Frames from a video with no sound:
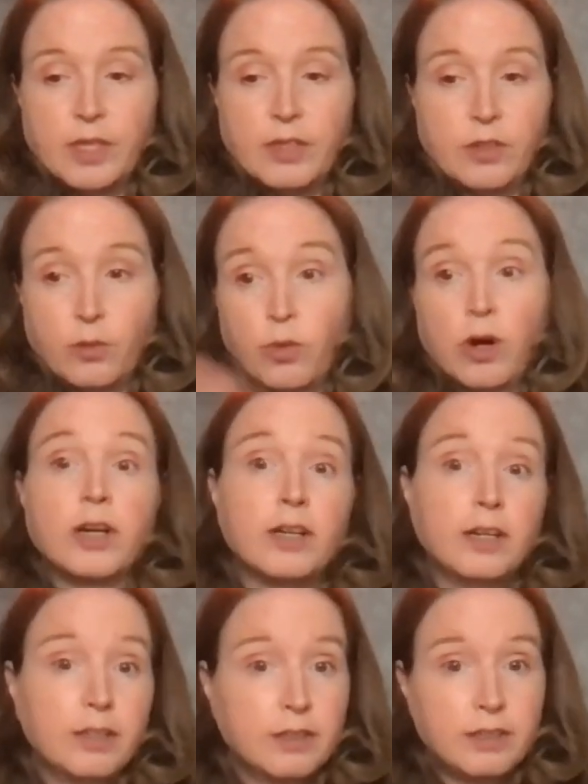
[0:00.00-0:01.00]
work
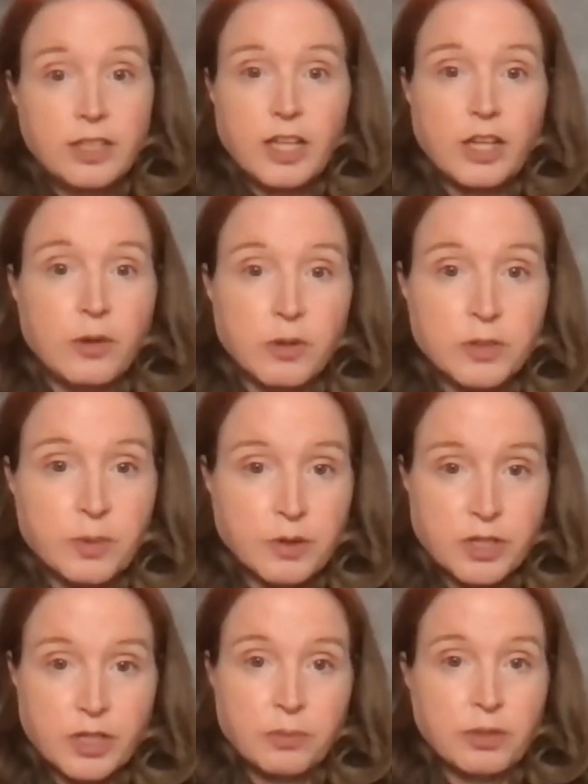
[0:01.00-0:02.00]
that you were supposed
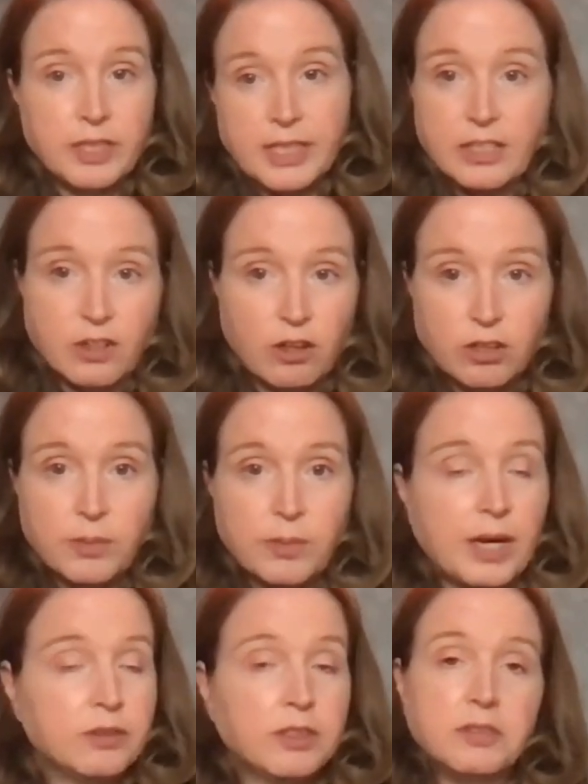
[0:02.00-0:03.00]
to complete, that dollar
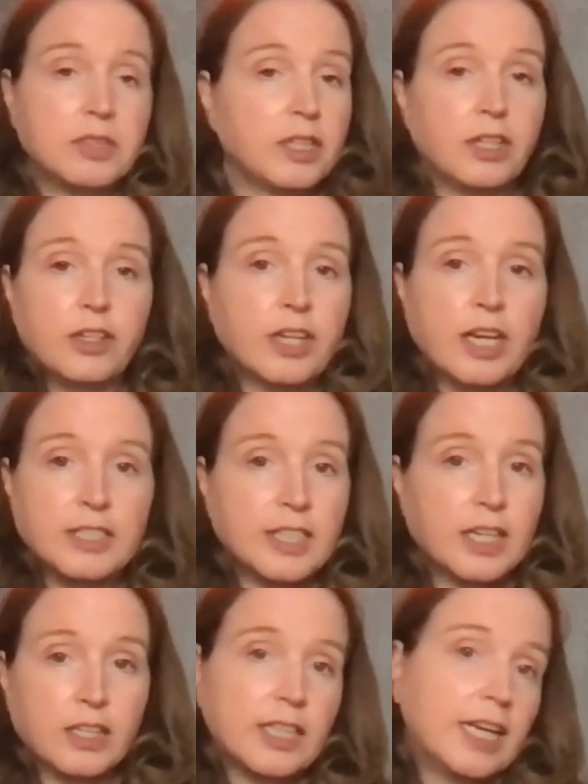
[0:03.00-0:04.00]
amount. You're not
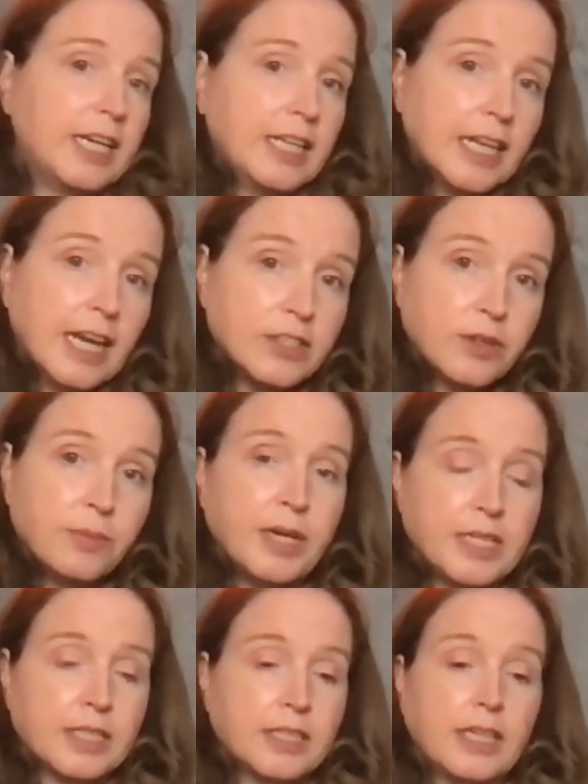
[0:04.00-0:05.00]
entitled to any of that. So
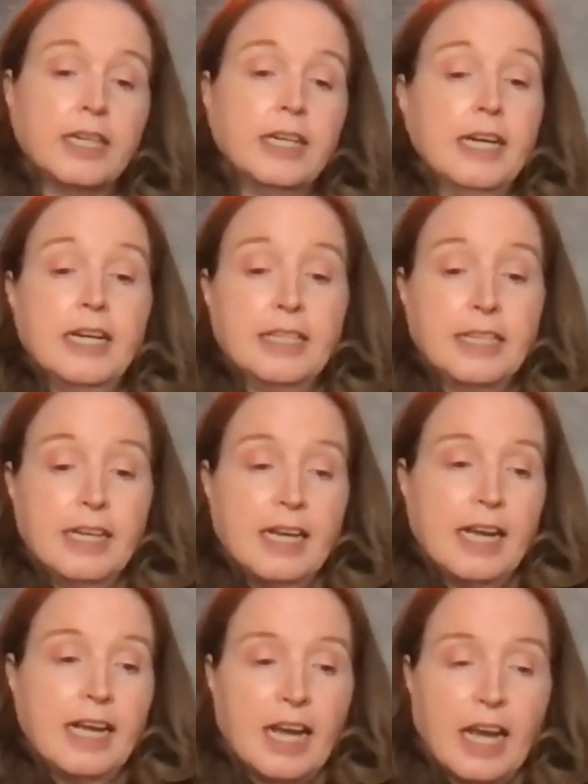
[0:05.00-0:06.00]
basically,
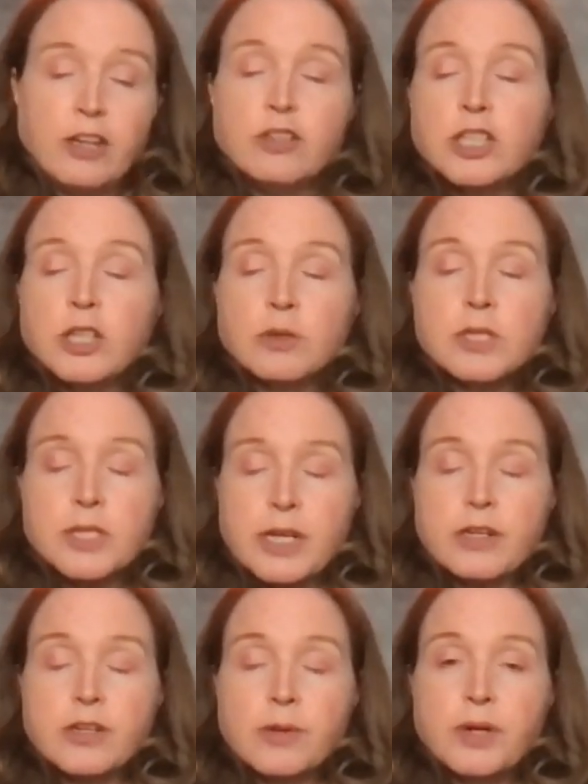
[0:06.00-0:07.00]
I usually don't see
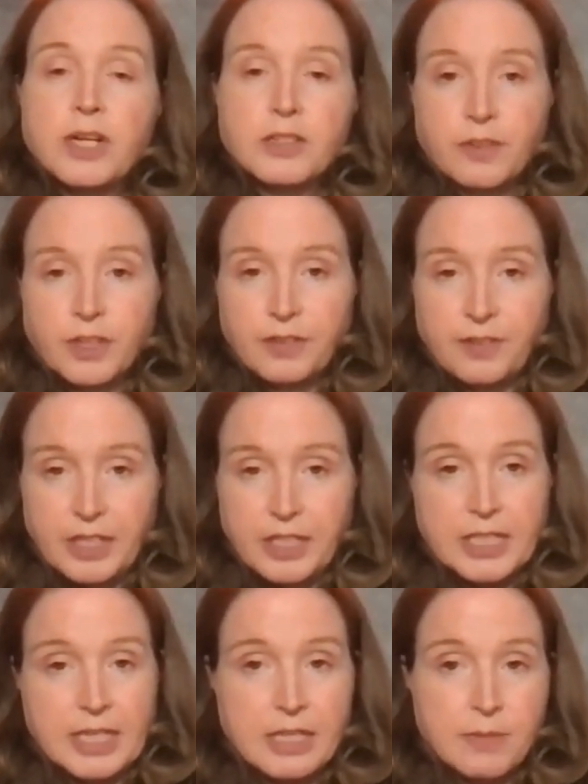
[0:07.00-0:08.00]
termination for convenience
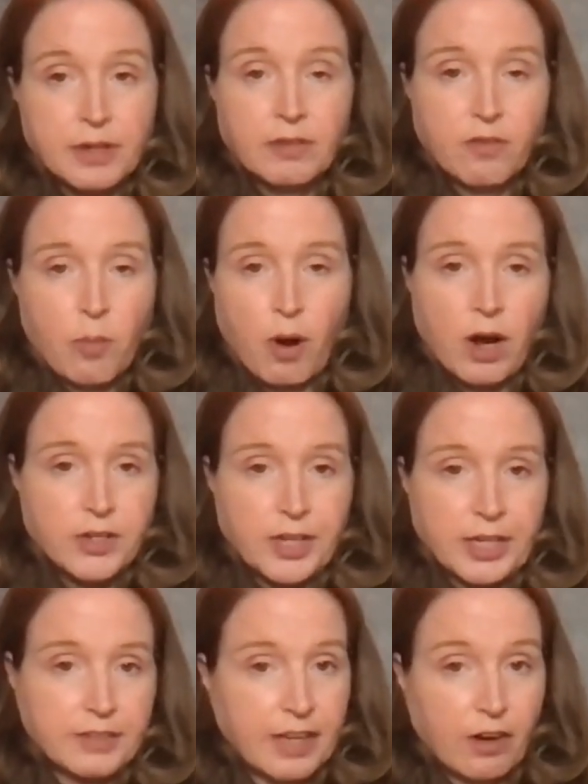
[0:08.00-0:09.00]
in the middle of a
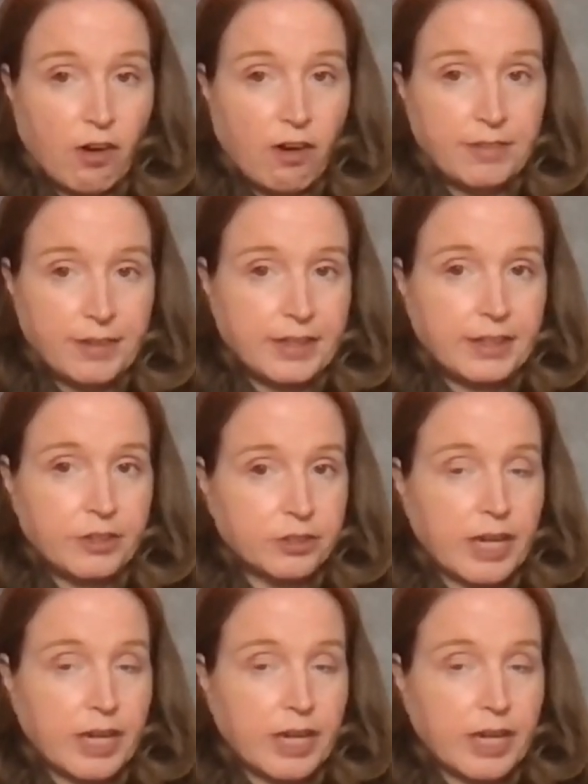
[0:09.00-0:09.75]
project that often. It usually